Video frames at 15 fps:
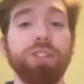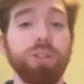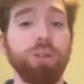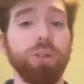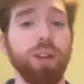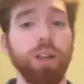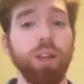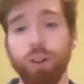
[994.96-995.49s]
two
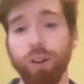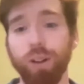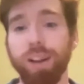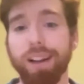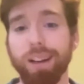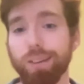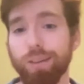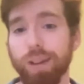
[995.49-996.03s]
things are
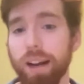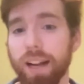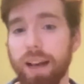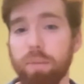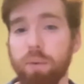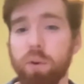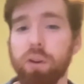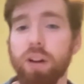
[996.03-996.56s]
linked, right? I
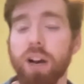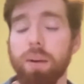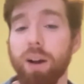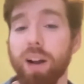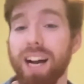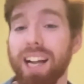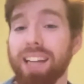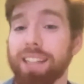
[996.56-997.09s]
mean, when you talk about
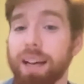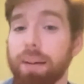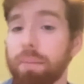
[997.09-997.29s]
content